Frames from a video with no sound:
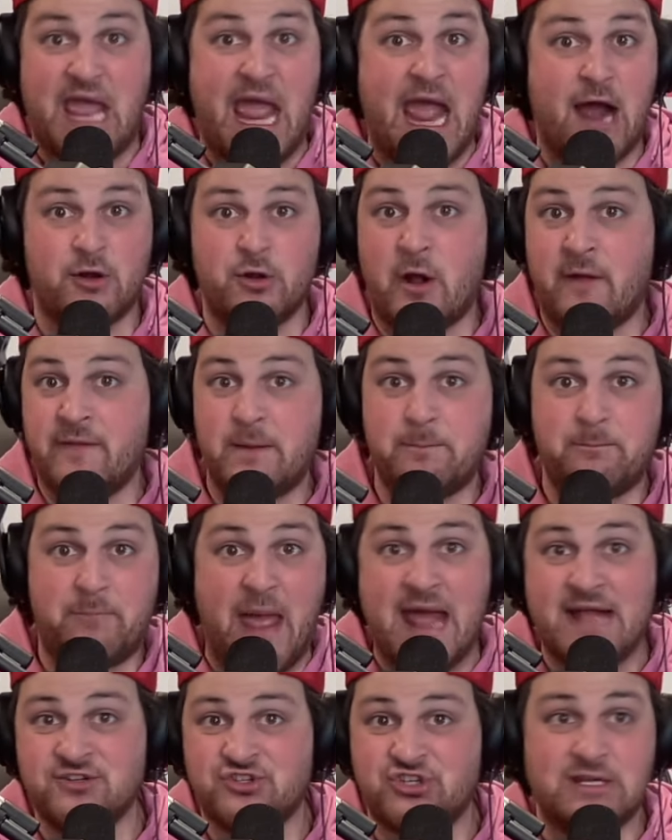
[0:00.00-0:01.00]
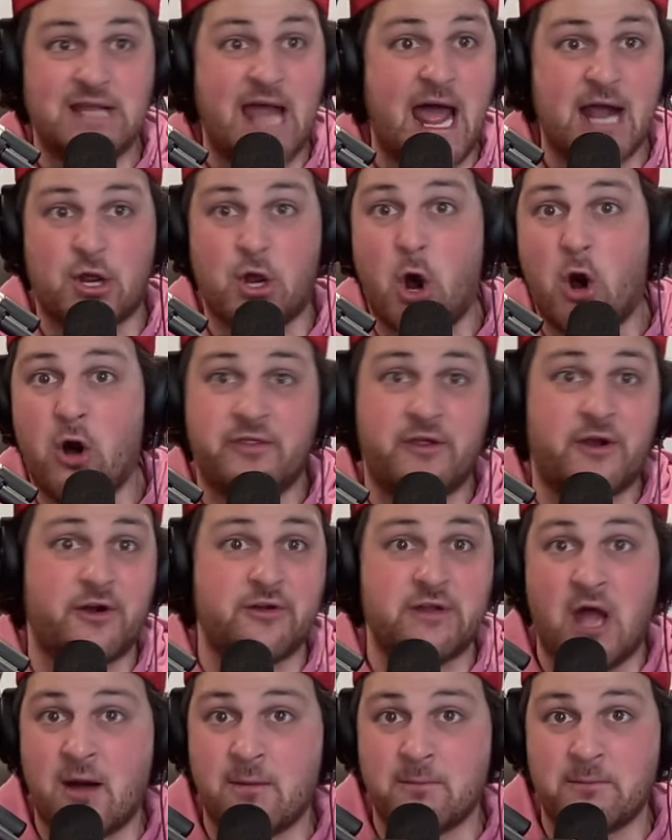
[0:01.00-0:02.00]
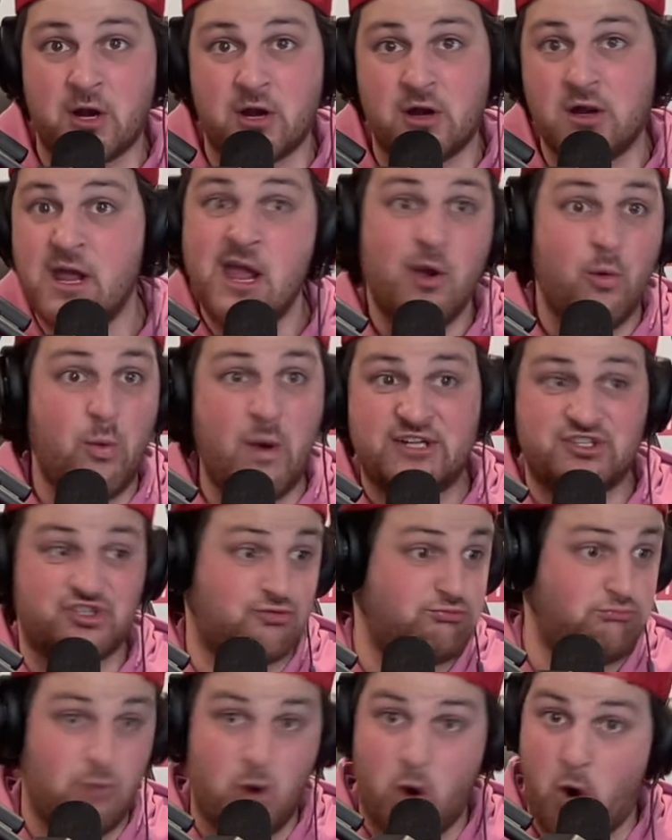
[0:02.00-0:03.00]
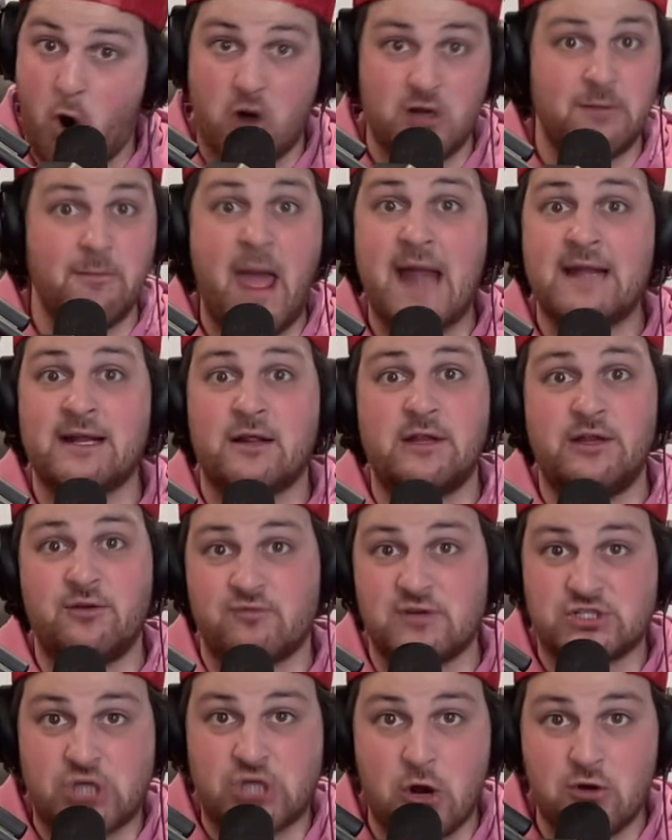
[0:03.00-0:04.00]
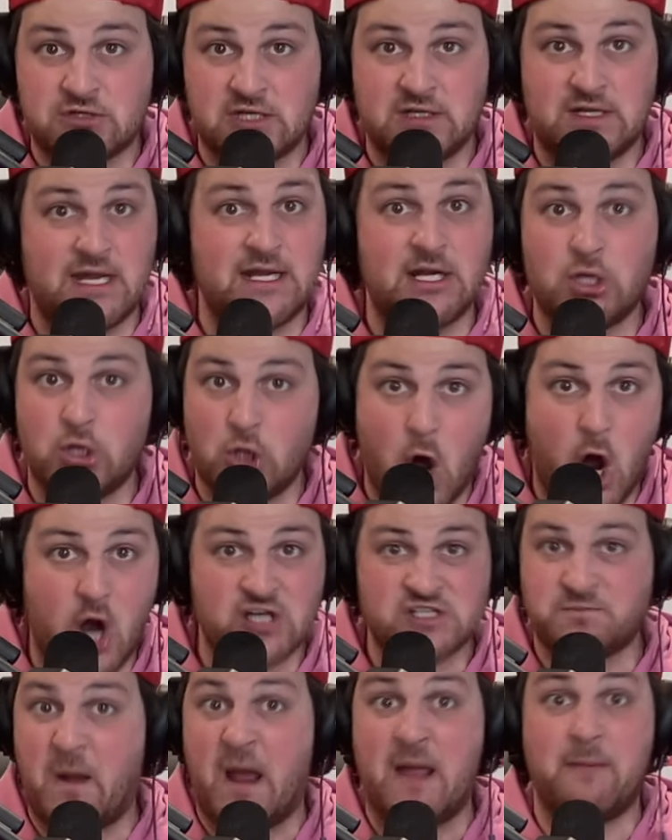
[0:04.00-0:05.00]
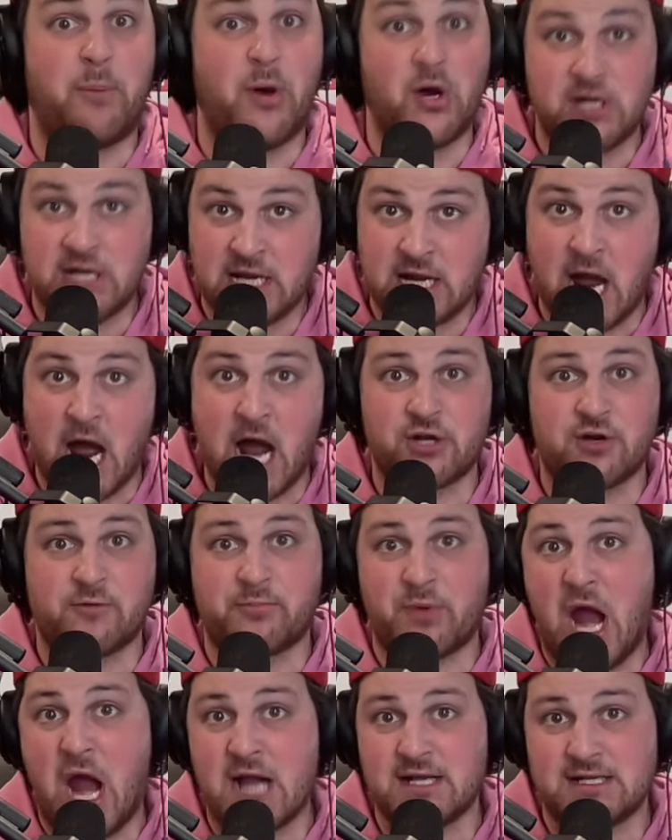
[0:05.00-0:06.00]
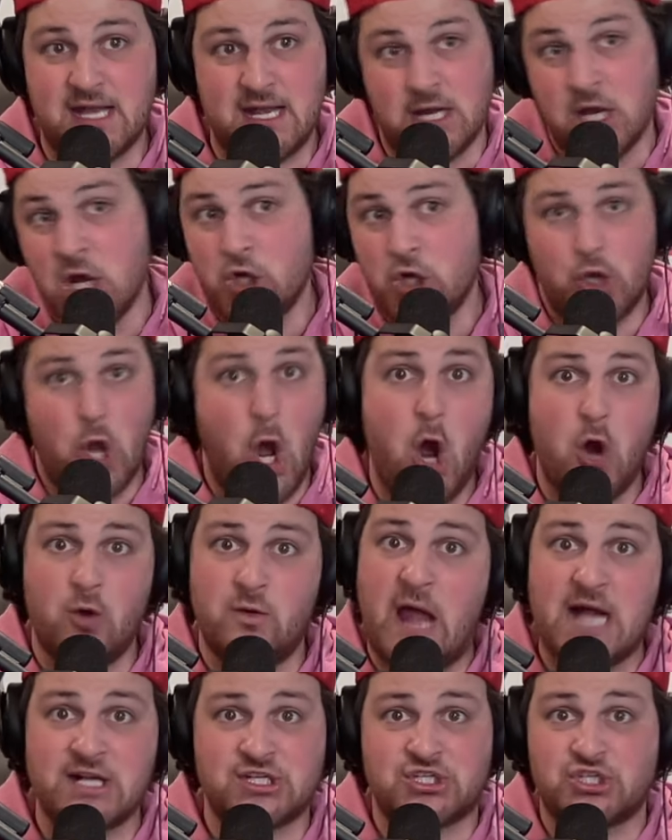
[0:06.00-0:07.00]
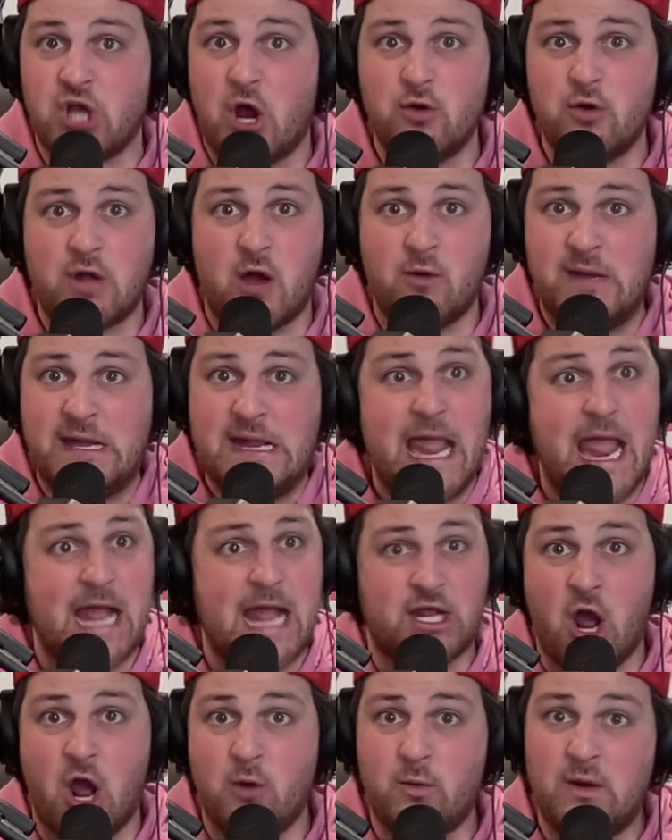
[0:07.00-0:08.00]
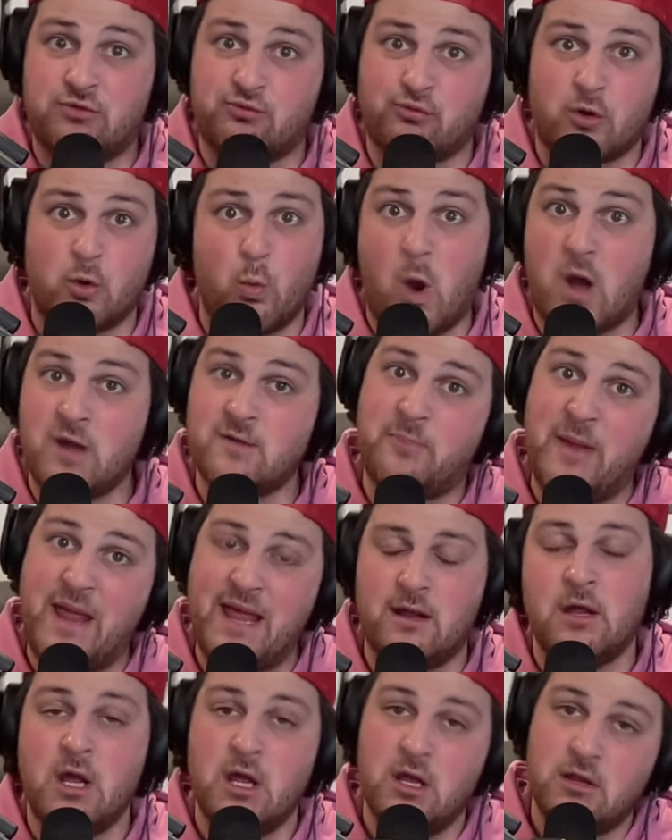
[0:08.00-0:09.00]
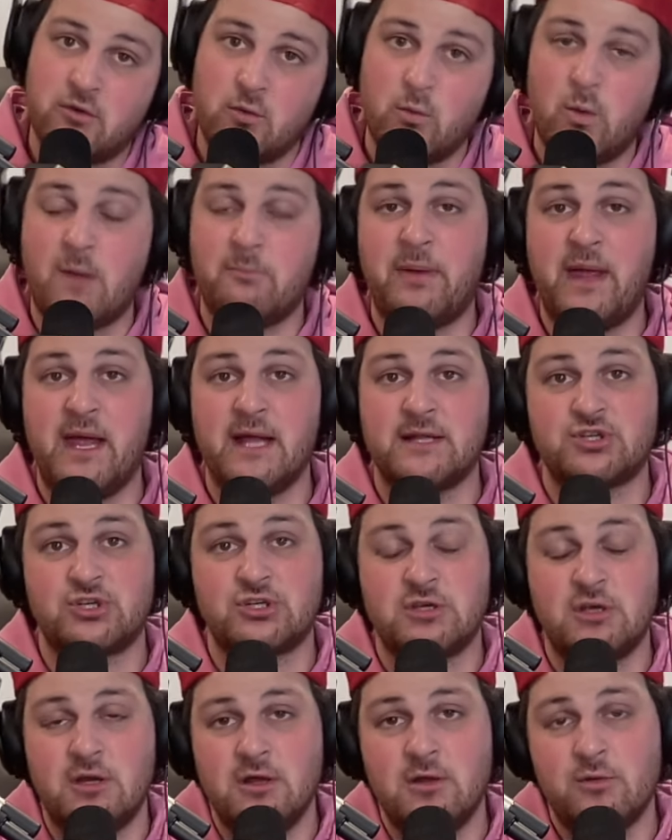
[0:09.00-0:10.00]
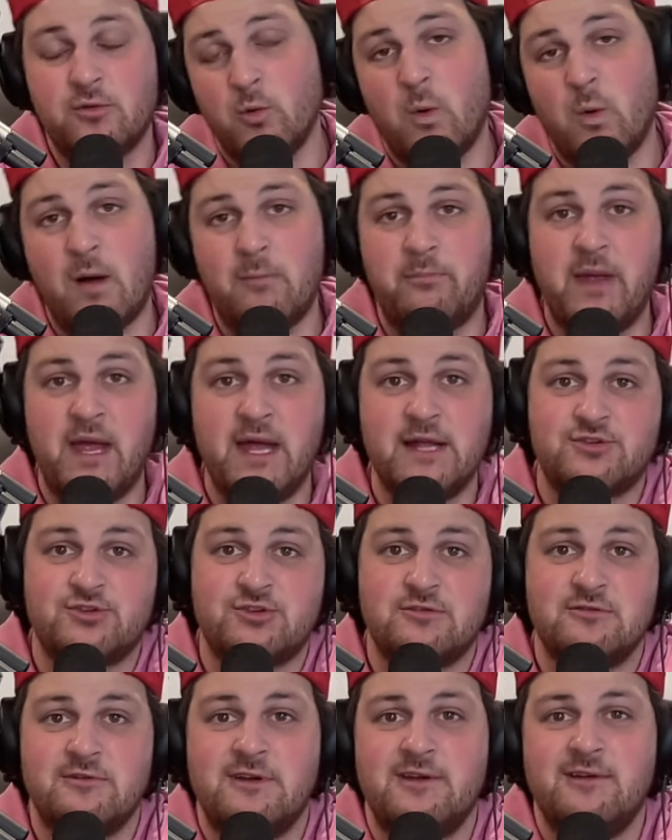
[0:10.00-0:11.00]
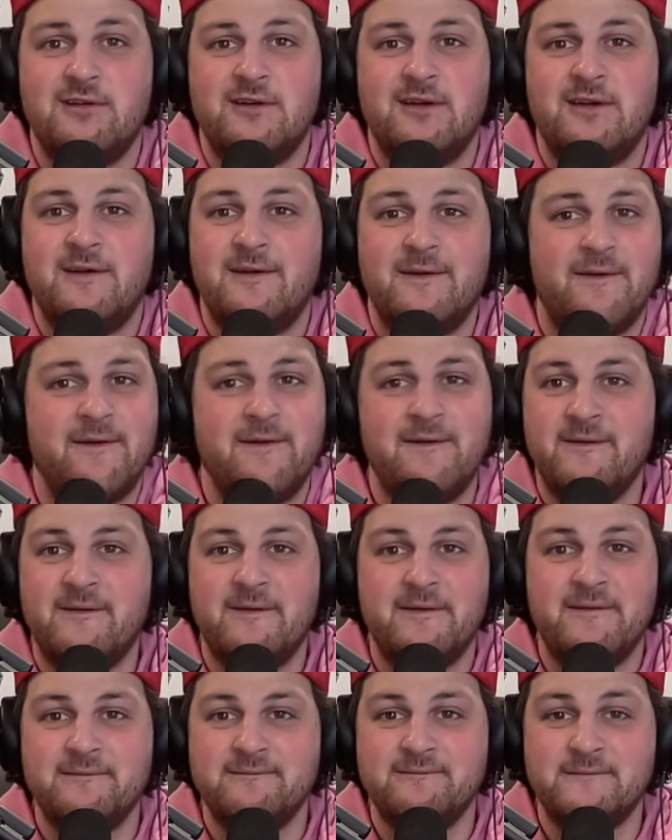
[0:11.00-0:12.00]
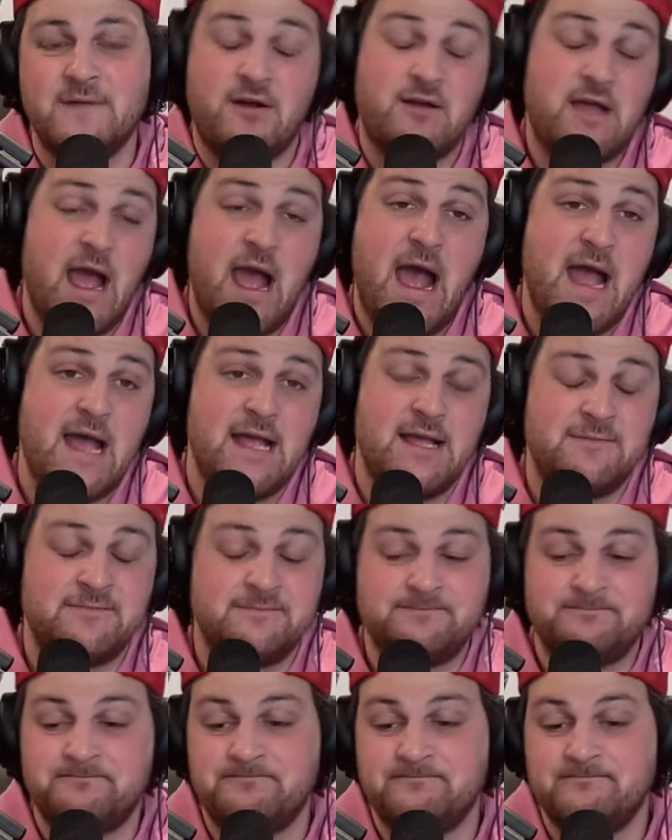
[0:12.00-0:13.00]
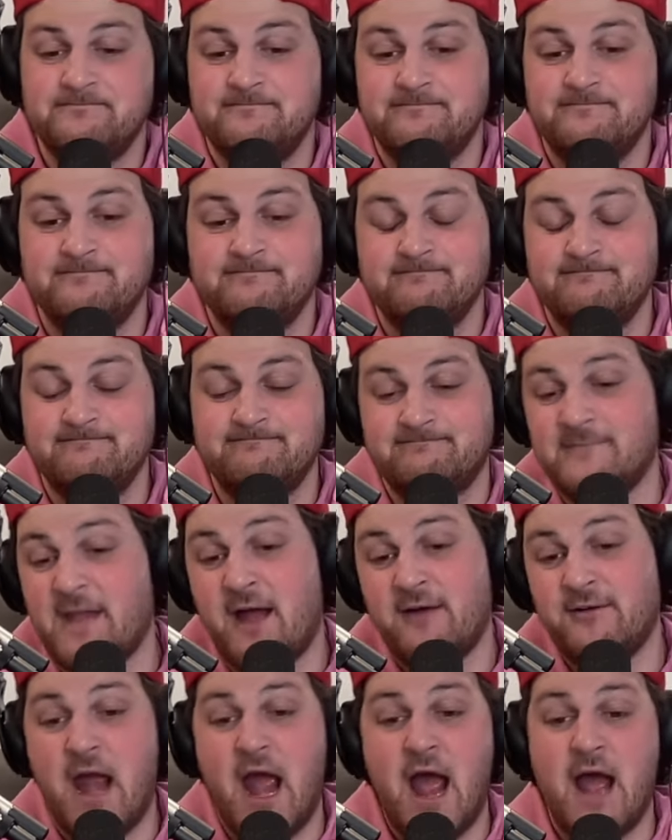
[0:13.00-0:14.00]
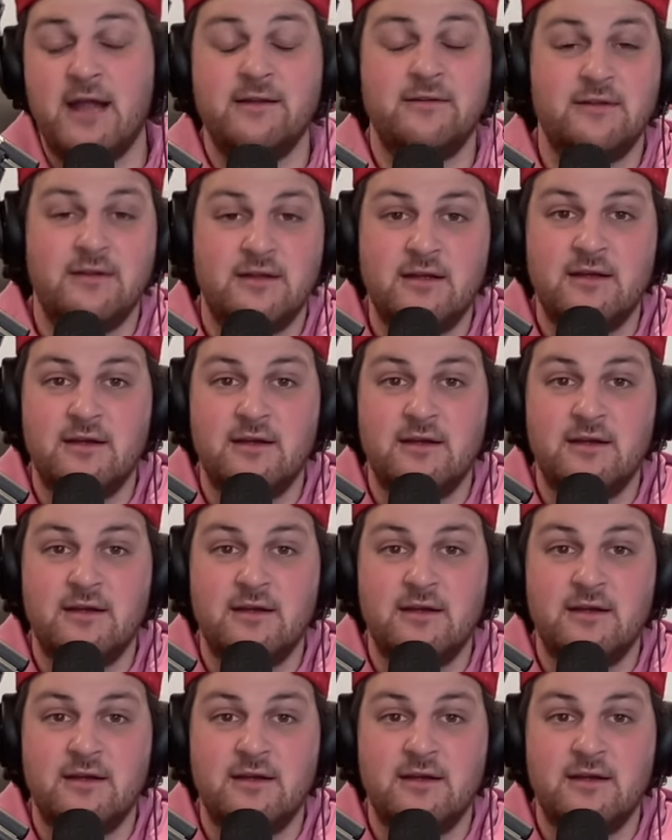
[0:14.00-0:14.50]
down on the bench and not call their number, which automatically resulted in a loss by putting Connor Brogdon. No, not Soto. He can't go. He threw one pitch. Threw one pitch. Okay. All right.